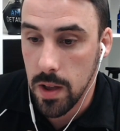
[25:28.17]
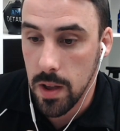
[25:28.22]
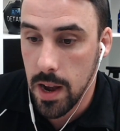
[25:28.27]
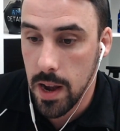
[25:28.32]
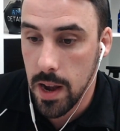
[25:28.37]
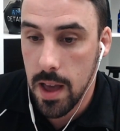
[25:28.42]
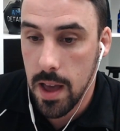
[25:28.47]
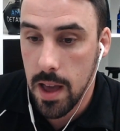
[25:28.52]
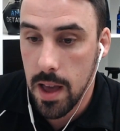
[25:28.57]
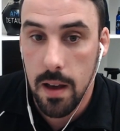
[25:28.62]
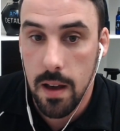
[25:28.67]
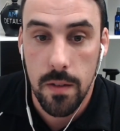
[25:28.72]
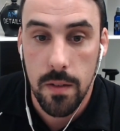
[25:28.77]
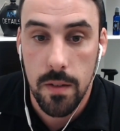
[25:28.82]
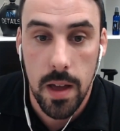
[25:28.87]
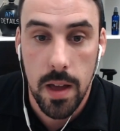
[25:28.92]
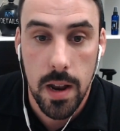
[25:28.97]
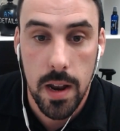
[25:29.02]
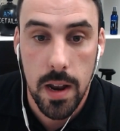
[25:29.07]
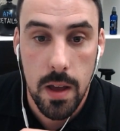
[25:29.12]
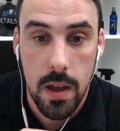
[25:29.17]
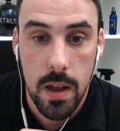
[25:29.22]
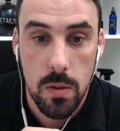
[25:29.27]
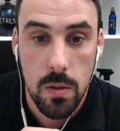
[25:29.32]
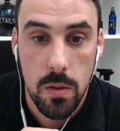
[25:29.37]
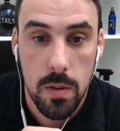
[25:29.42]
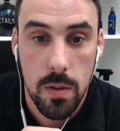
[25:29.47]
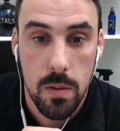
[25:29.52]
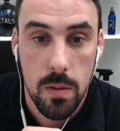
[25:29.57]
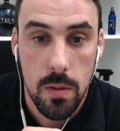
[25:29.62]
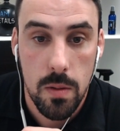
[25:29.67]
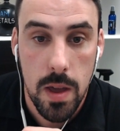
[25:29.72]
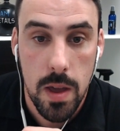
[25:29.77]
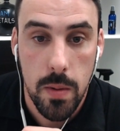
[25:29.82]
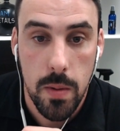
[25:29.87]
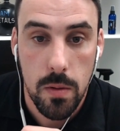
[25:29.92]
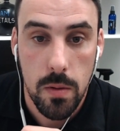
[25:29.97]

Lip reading: and I have an announcement to make,